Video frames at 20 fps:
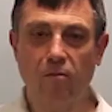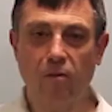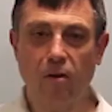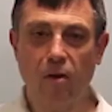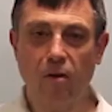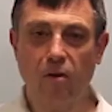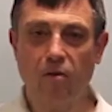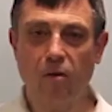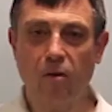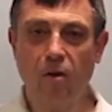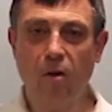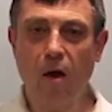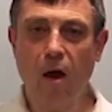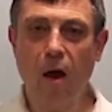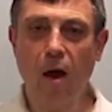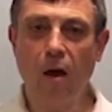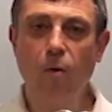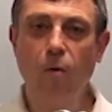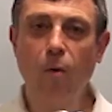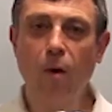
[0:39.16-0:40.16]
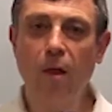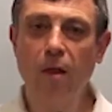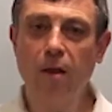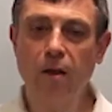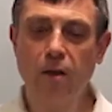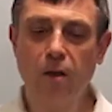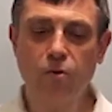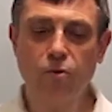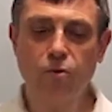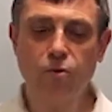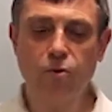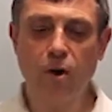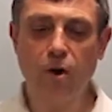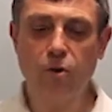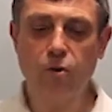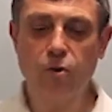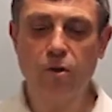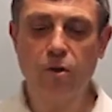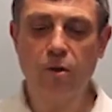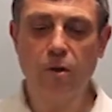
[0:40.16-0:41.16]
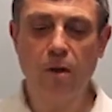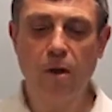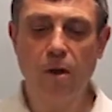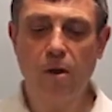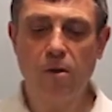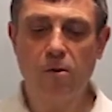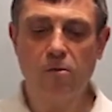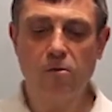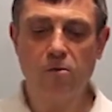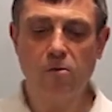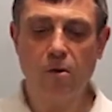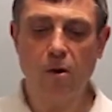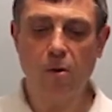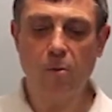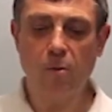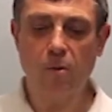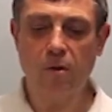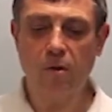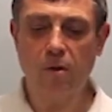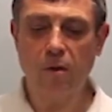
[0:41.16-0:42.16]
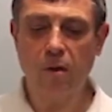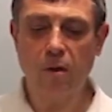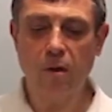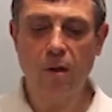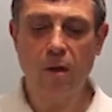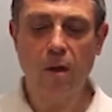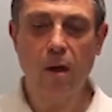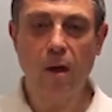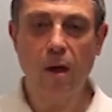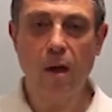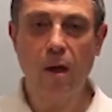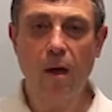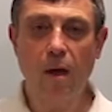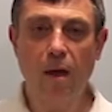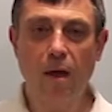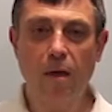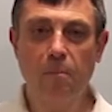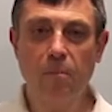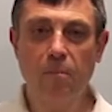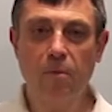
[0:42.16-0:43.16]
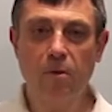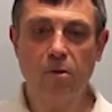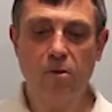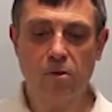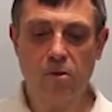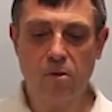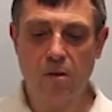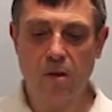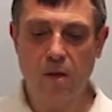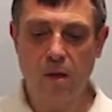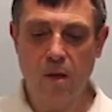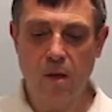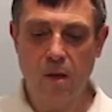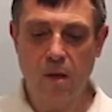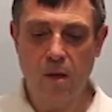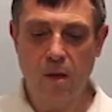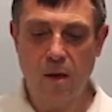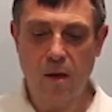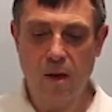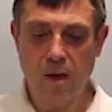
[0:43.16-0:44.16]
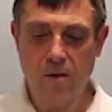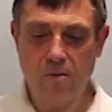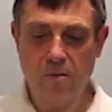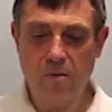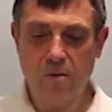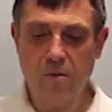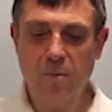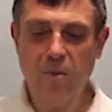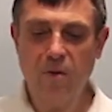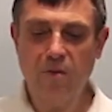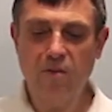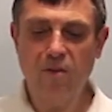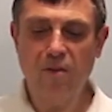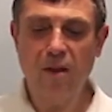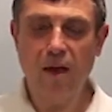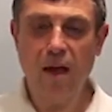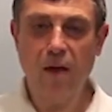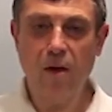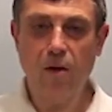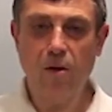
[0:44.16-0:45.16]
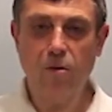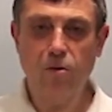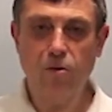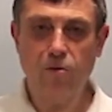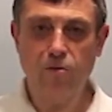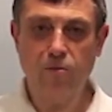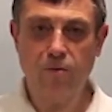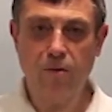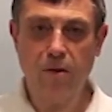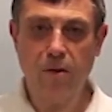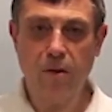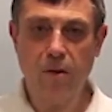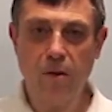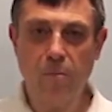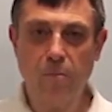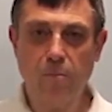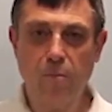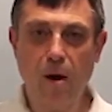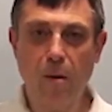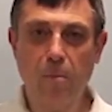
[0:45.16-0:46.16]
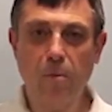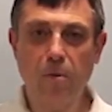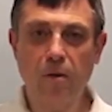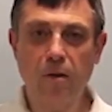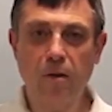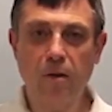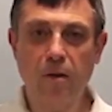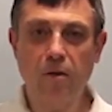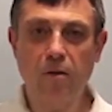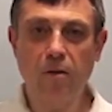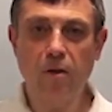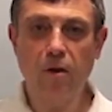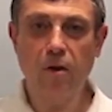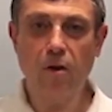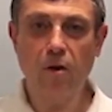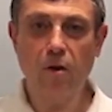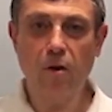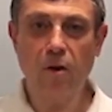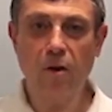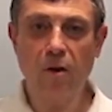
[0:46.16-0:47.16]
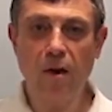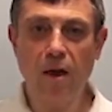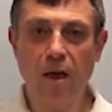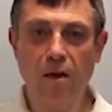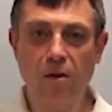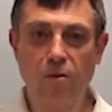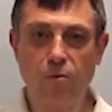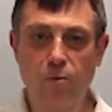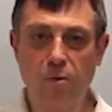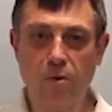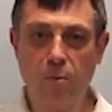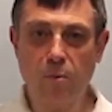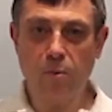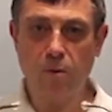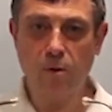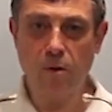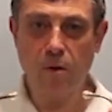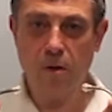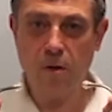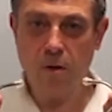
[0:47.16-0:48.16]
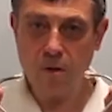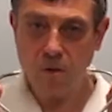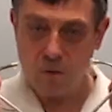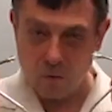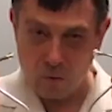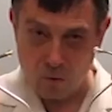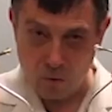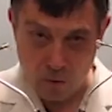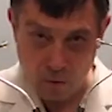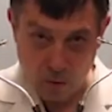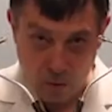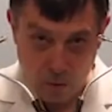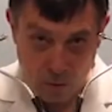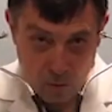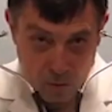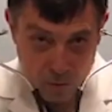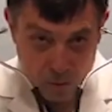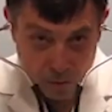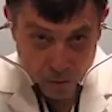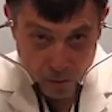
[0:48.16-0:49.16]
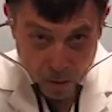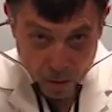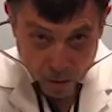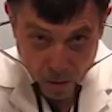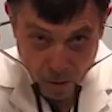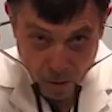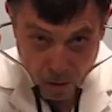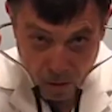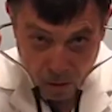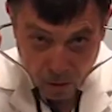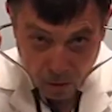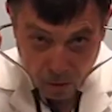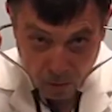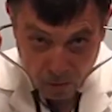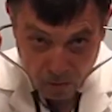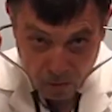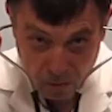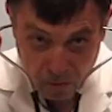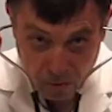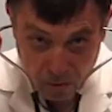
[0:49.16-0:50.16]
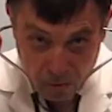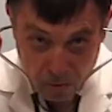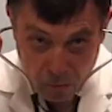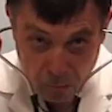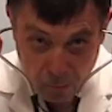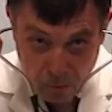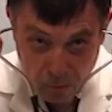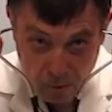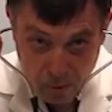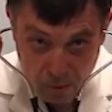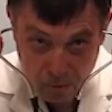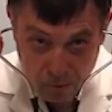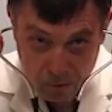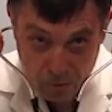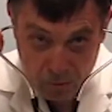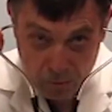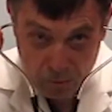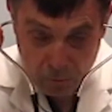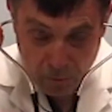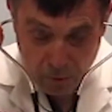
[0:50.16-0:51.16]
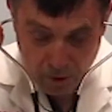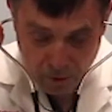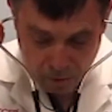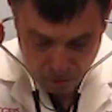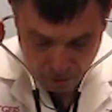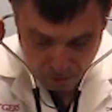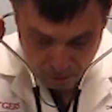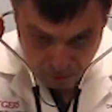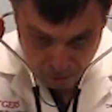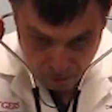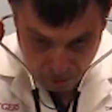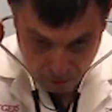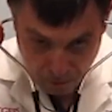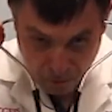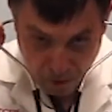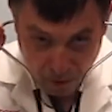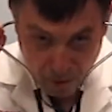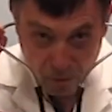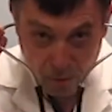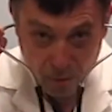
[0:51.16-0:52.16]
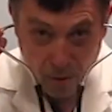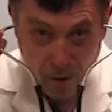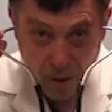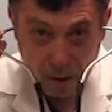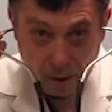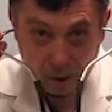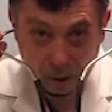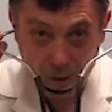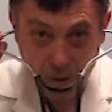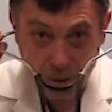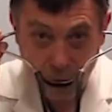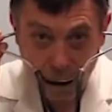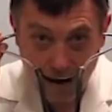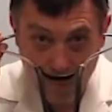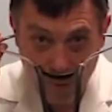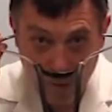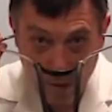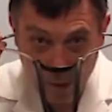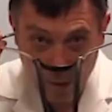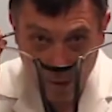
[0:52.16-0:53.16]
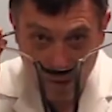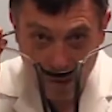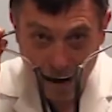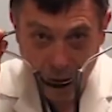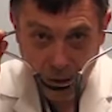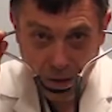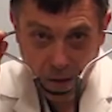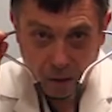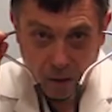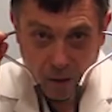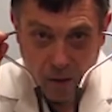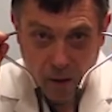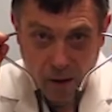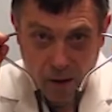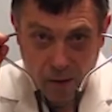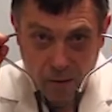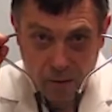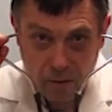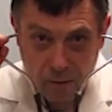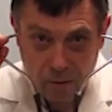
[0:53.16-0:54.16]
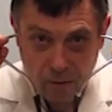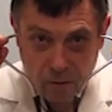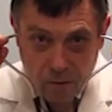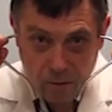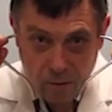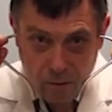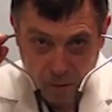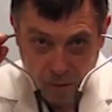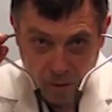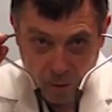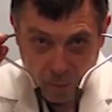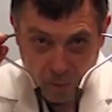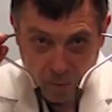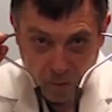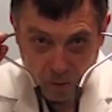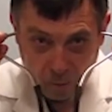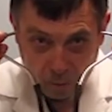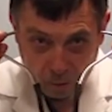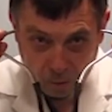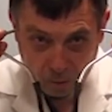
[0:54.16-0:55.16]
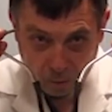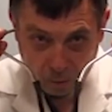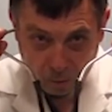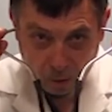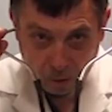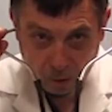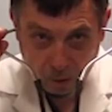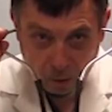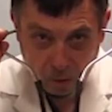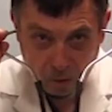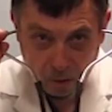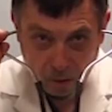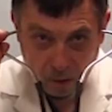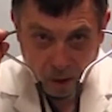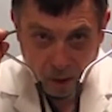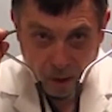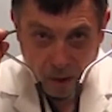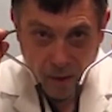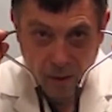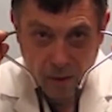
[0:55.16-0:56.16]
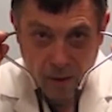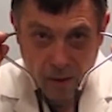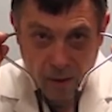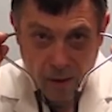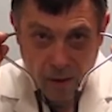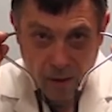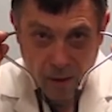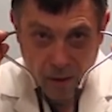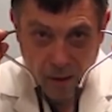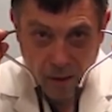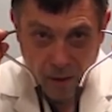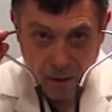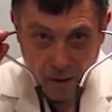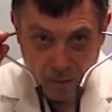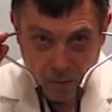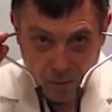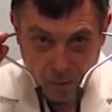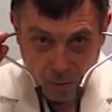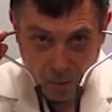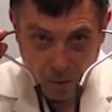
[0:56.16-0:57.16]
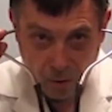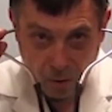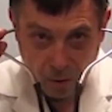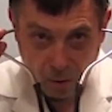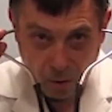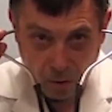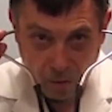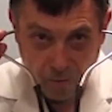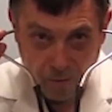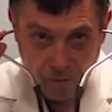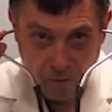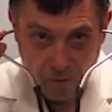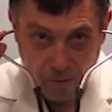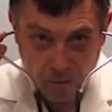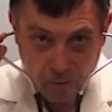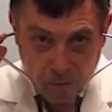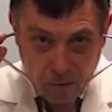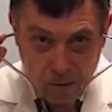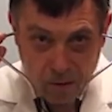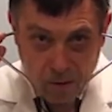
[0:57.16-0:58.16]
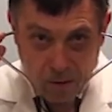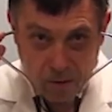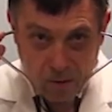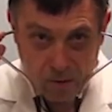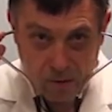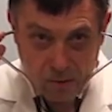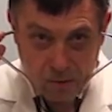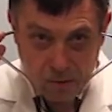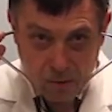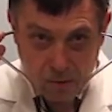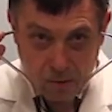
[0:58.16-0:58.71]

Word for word: Very, very high quality construction. Start with the a headpiece. It has a little bit of an angle to fit properly in the ear canals. When you put it into your ears, it goes in this way, in this direction. You nod your head a little bit, align the earpiece with your ear canal, and you hear very, very nicely.